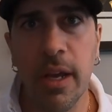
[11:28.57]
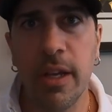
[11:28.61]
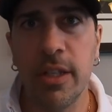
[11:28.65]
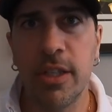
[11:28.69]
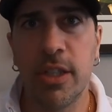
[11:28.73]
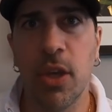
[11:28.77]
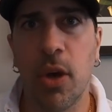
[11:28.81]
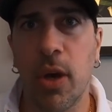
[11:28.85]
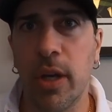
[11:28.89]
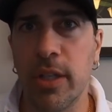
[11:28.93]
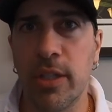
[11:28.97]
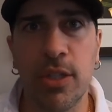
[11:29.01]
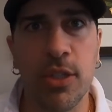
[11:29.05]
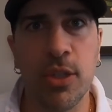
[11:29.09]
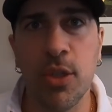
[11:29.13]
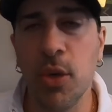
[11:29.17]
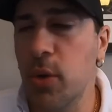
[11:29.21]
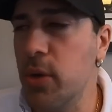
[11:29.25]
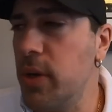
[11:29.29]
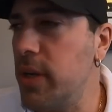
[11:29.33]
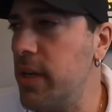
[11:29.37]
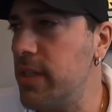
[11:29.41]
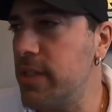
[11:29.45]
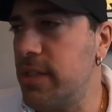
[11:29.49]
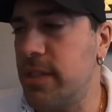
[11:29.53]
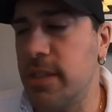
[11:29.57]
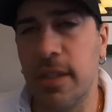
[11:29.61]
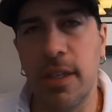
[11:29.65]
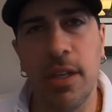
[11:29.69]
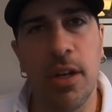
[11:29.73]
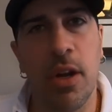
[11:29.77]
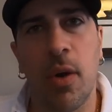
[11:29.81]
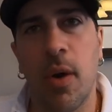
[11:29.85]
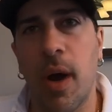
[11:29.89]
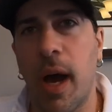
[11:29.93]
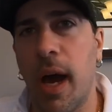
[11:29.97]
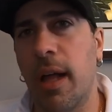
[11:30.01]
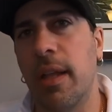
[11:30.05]
So as soon as, you
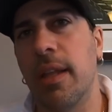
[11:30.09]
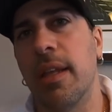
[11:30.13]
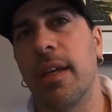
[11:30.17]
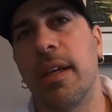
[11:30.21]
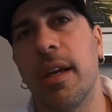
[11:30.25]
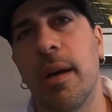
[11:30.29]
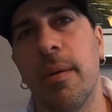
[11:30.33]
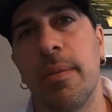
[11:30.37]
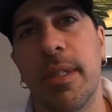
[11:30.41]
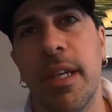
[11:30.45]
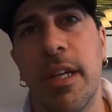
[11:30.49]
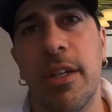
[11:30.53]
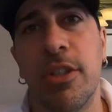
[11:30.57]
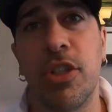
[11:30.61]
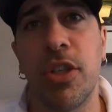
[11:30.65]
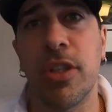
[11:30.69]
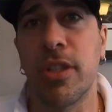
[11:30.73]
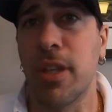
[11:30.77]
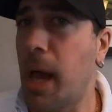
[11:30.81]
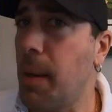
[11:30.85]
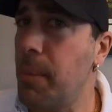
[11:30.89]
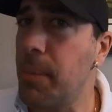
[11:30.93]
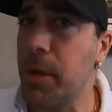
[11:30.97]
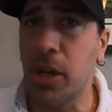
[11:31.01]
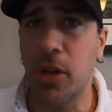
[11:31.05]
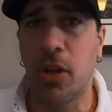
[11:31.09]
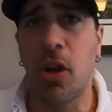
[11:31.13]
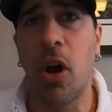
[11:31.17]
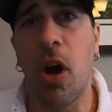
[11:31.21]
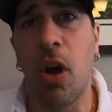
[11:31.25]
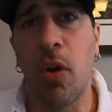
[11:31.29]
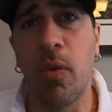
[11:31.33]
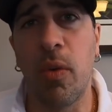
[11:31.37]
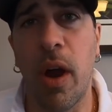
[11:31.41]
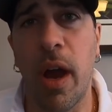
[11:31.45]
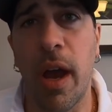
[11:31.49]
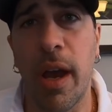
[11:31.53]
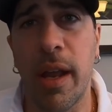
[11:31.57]
know, Ali comes in and she says, I'm going to
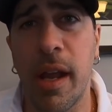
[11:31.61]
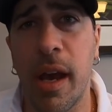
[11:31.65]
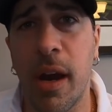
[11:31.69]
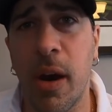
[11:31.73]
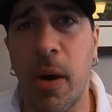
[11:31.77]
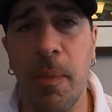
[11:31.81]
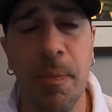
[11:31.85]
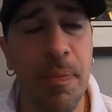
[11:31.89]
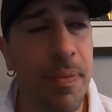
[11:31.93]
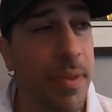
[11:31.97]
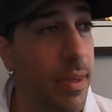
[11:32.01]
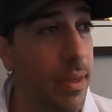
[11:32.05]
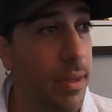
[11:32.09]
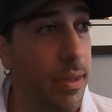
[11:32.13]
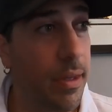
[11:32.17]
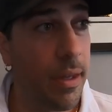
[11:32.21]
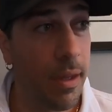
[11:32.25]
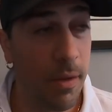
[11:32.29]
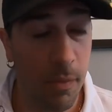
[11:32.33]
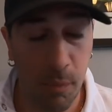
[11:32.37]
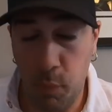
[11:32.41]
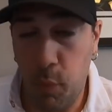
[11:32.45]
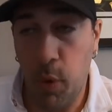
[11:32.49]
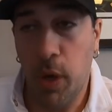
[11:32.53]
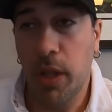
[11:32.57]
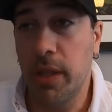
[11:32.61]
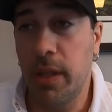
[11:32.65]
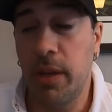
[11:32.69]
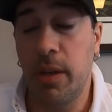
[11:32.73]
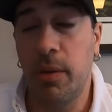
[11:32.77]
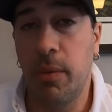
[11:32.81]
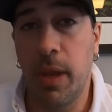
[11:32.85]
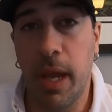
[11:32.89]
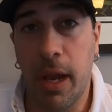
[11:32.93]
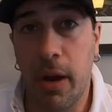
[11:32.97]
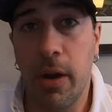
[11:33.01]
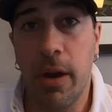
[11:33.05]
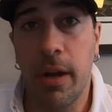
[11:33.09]
call Ryan out, Will
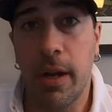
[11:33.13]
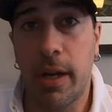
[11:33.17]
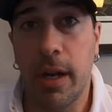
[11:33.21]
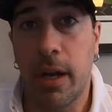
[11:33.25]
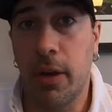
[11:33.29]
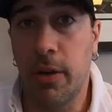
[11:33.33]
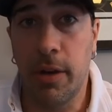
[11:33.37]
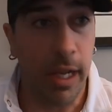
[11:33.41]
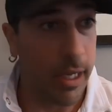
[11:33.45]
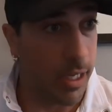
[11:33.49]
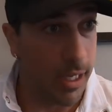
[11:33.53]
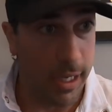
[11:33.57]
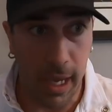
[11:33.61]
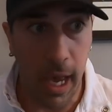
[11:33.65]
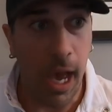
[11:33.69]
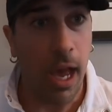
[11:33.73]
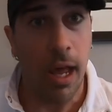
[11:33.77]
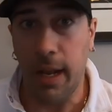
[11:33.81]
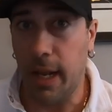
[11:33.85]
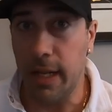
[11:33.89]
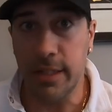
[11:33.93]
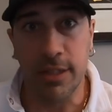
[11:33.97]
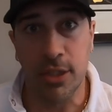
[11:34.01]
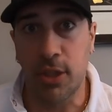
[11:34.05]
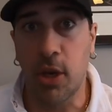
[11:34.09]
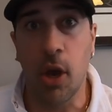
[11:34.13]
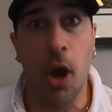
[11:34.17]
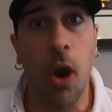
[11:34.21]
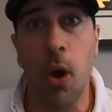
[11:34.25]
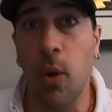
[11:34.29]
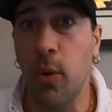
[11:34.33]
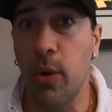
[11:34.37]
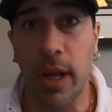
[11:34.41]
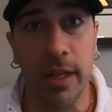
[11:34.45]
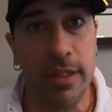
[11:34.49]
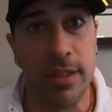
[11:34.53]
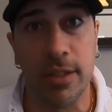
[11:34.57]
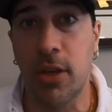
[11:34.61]
and Erica are like, yeah, let's go.
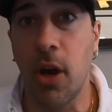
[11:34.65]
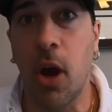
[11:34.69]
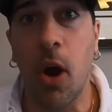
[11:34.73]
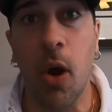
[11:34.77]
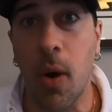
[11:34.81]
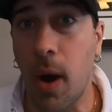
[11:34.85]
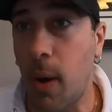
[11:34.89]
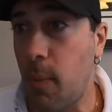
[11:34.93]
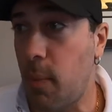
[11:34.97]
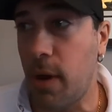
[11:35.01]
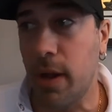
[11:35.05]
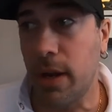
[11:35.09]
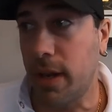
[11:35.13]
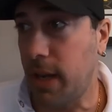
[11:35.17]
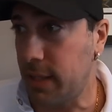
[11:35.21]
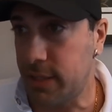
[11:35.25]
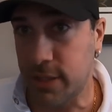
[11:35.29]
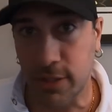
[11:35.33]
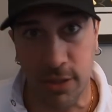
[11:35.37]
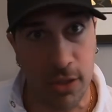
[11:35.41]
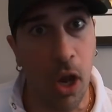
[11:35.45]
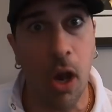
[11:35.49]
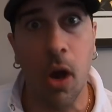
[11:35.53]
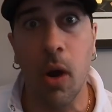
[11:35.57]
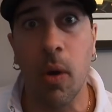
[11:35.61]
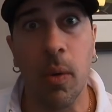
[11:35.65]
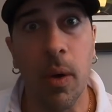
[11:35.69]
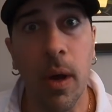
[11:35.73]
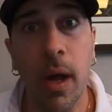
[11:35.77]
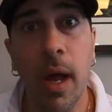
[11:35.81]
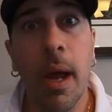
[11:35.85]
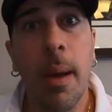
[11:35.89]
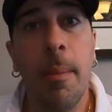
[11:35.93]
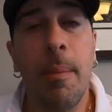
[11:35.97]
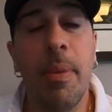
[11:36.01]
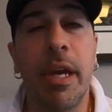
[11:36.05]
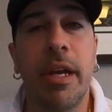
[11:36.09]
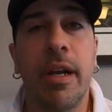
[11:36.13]
Let's go
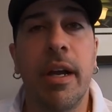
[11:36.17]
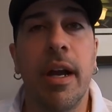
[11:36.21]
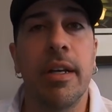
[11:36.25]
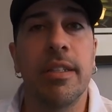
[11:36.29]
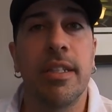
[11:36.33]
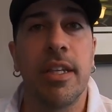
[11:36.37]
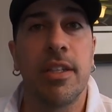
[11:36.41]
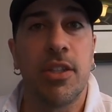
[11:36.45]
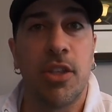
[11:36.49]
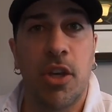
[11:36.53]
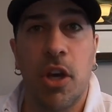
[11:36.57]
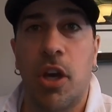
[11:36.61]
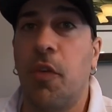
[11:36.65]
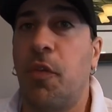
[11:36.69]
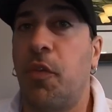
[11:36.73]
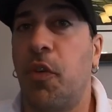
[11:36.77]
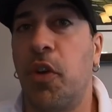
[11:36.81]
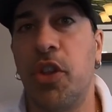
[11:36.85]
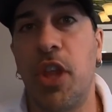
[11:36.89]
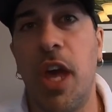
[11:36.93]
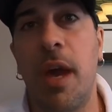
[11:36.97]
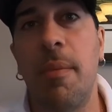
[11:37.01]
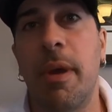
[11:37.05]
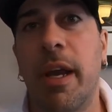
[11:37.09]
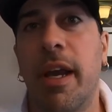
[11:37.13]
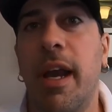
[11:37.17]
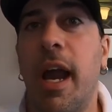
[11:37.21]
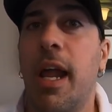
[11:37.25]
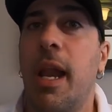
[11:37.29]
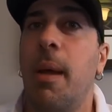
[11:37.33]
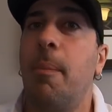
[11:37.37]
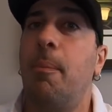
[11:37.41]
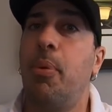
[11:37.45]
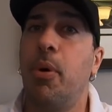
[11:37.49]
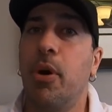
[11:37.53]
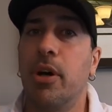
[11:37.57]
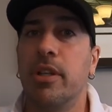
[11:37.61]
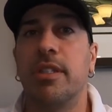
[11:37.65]
because it's good for them. It kind
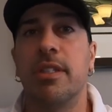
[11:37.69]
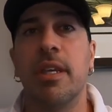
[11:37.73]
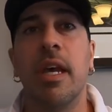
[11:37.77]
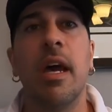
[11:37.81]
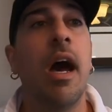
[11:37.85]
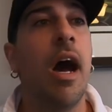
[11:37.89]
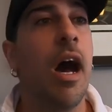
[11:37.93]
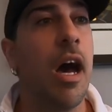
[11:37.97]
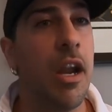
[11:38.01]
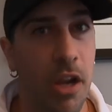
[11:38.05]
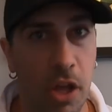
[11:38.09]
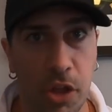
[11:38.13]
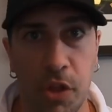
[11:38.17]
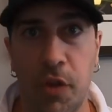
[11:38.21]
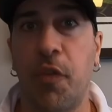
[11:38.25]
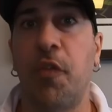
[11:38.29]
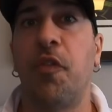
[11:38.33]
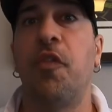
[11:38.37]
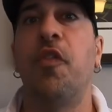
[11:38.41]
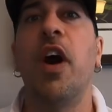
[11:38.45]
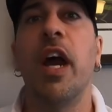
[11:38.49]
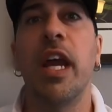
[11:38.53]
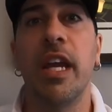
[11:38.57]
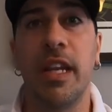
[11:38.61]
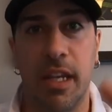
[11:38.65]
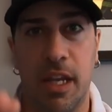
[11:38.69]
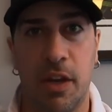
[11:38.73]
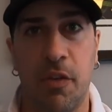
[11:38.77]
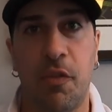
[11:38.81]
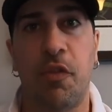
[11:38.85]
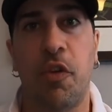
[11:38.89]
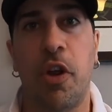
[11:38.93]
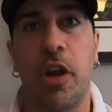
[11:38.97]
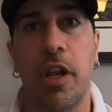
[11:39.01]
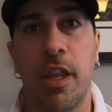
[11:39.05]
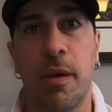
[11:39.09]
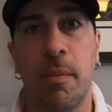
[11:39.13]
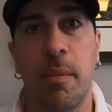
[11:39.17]
of puts another fight in
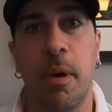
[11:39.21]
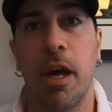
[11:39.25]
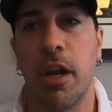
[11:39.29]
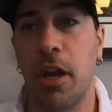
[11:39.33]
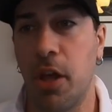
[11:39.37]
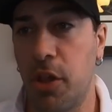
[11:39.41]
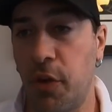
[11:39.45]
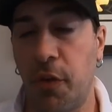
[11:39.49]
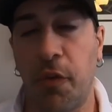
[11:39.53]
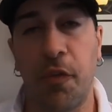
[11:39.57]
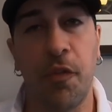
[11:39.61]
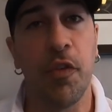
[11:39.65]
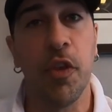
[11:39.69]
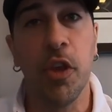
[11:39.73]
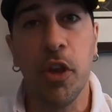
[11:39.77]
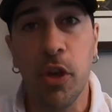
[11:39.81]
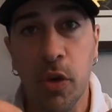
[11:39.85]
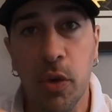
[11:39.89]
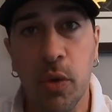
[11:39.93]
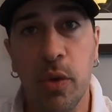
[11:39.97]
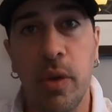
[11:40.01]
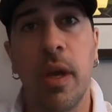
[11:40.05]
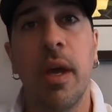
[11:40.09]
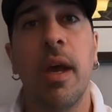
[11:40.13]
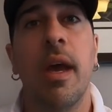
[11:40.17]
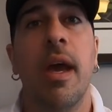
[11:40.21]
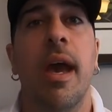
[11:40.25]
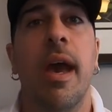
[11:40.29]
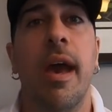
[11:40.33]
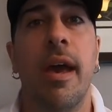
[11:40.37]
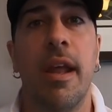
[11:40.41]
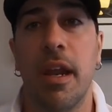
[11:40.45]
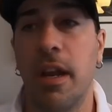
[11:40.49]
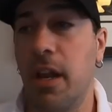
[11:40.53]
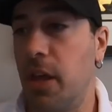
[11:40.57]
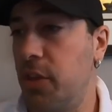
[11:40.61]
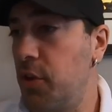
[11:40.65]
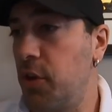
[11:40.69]
front of them, another feud
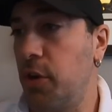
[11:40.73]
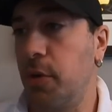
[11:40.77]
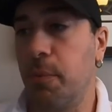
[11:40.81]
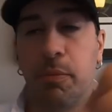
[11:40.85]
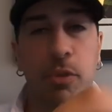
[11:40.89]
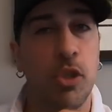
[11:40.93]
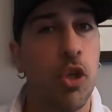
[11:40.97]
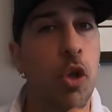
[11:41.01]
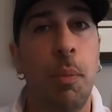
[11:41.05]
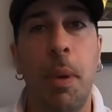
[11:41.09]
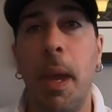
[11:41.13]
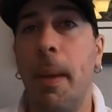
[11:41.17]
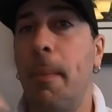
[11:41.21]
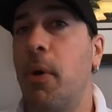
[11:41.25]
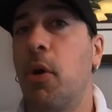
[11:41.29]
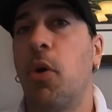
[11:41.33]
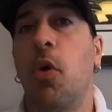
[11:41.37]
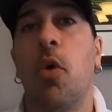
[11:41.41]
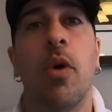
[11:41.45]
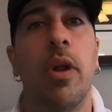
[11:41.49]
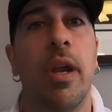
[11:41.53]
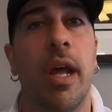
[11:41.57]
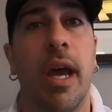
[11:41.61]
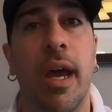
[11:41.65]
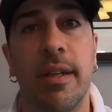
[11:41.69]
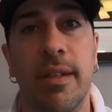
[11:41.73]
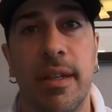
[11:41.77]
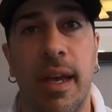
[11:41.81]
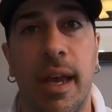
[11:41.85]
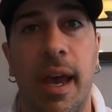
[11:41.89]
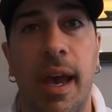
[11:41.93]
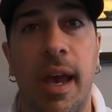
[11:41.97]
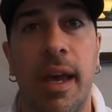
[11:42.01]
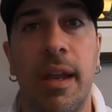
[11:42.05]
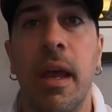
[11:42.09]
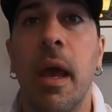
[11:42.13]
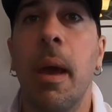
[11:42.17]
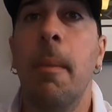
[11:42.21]
and another two people going head to
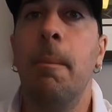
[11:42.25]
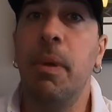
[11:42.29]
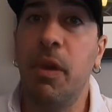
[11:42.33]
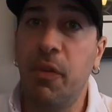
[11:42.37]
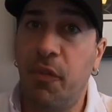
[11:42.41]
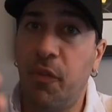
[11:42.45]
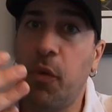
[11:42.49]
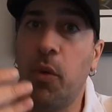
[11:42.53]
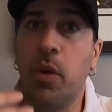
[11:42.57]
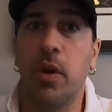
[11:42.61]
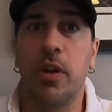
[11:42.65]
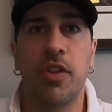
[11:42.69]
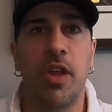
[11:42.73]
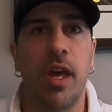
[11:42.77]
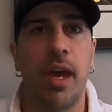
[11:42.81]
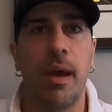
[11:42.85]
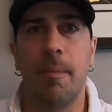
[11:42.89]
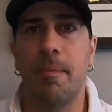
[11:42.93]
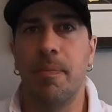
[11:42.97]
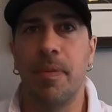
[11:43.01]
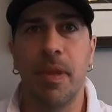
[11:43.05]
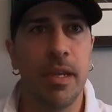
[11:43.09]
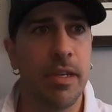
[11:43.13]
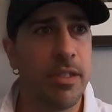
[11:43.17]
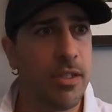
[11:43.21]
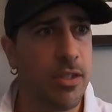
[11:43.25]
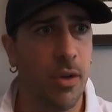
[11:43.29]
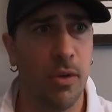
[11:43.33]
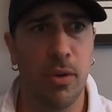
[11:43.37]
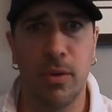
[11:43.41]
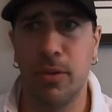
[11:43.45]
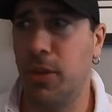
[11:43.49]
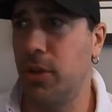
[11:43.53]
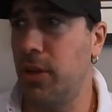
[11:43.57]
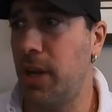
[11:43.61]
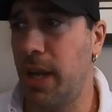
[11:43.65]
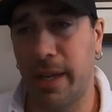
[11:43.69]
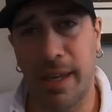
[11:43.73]
head before them.
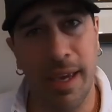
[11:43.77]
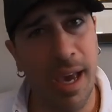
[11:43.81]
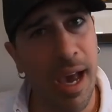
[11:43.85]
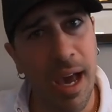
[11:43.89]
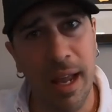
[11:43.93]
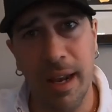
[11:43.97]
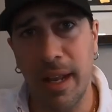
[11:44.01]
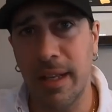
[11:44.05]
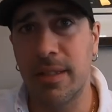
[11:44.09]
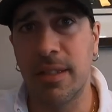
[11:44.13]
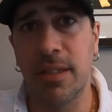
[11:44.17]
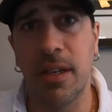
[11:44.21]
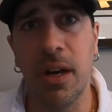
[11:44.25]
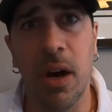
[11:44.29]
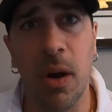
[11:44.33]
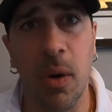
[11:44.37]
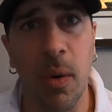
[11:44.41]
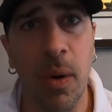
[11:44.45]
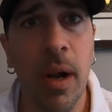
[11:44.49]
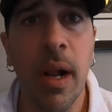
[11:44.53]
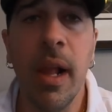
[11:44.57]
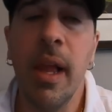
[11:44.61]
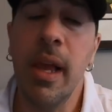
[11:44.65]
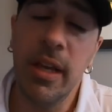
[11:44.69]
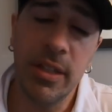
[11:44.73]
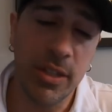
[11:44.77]
So they're like, yeah, let's go.